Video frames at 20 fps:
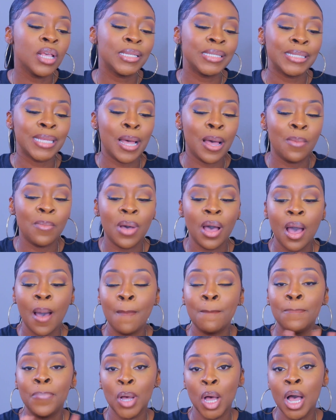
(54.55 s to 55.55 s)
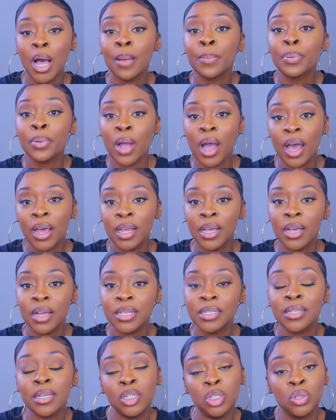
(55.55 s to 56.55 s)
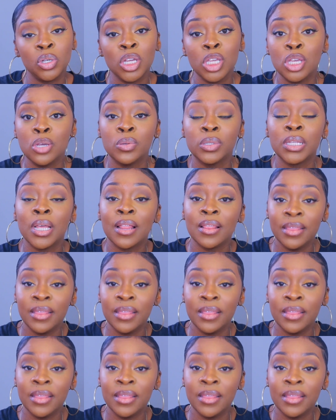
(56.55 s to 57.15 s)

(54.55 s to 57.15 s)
some bomb products that you can use